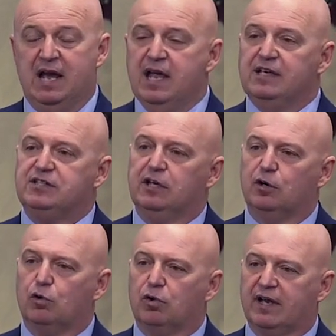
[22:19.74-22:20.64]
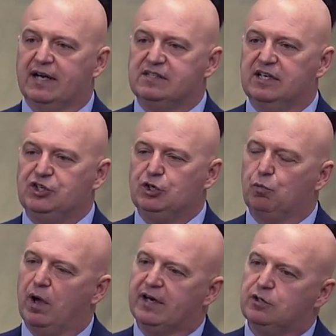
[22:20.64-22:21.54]
You see, her organization
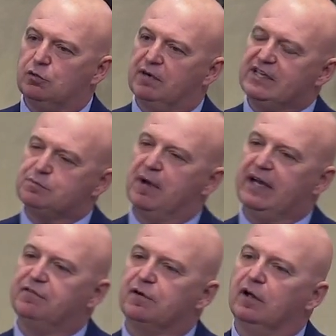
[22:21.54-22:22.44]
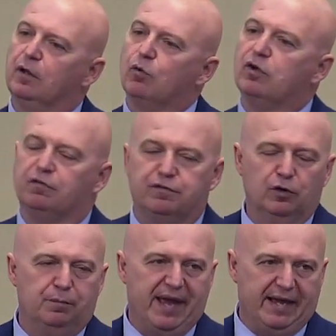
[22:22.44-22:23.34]
wanted to raise money for a local
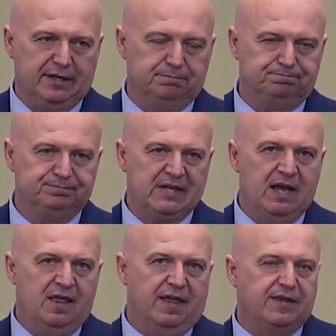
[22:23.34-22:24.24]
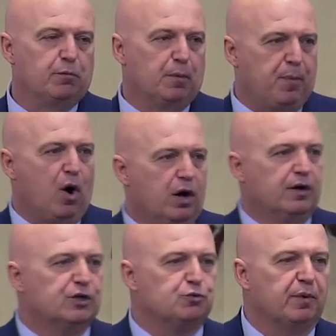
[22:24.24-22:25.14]
food bank that they were
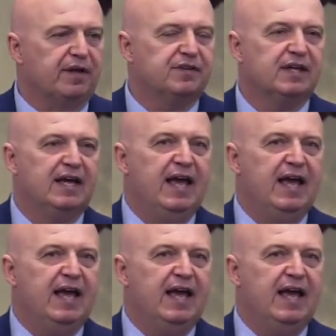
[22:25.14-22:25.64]
partners with.